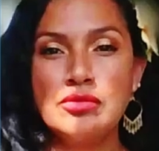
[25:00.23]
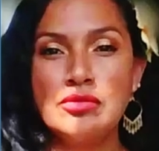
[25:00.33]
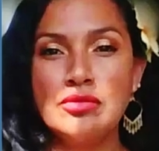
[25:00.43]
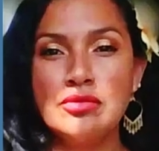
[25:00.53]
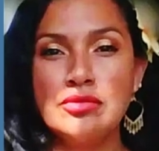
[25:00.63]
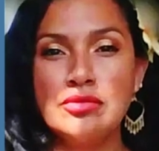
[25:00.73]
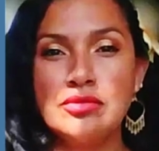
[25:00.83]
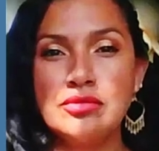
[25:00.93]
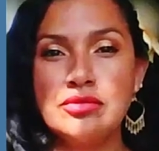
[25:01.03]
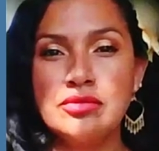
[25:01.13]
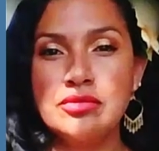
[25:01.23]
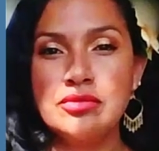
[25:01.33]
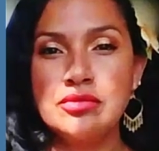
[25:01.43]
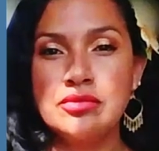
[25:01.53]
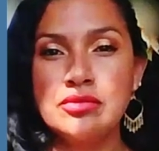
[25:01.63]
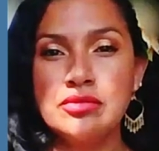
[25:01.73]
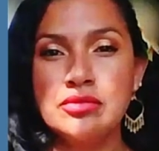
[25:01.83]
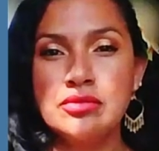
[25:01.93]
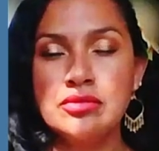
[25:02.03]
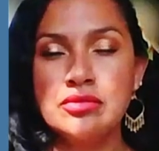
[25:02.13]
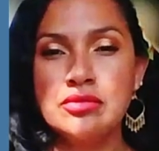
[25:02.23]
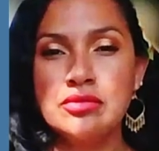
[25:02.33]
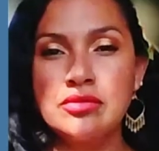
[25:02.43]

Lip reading: This person isn't speaking.